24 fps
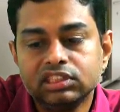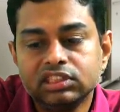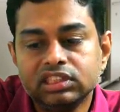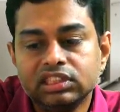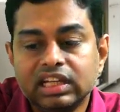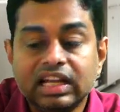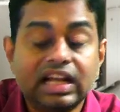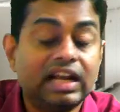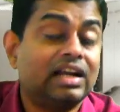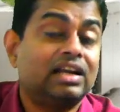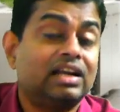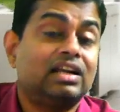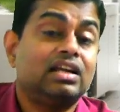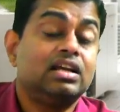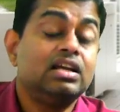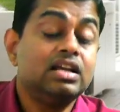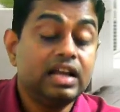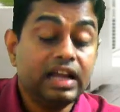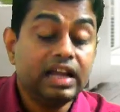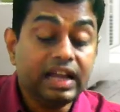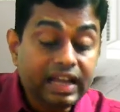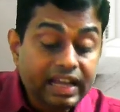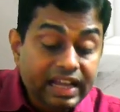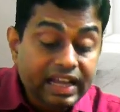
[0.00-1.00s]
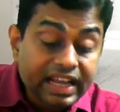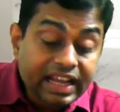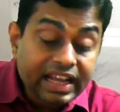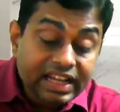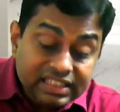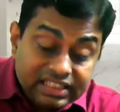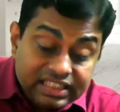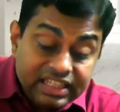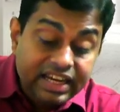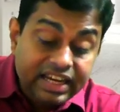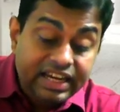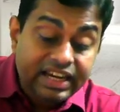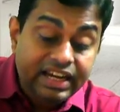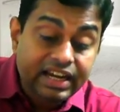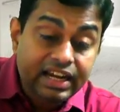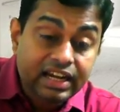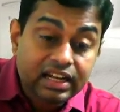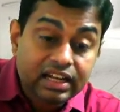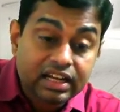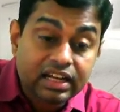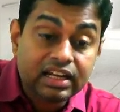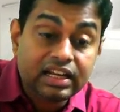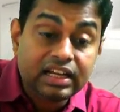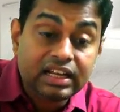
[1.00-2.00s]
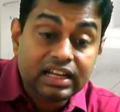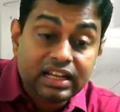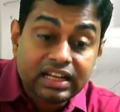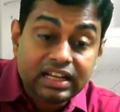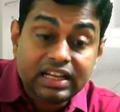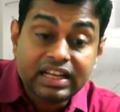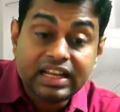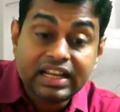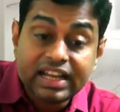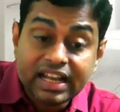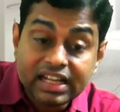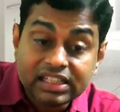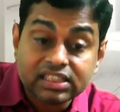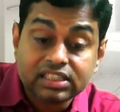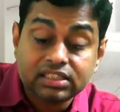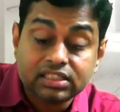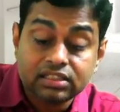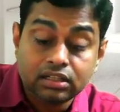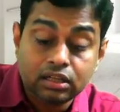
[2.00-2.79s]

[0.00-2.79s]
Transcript: Correct. Is it yes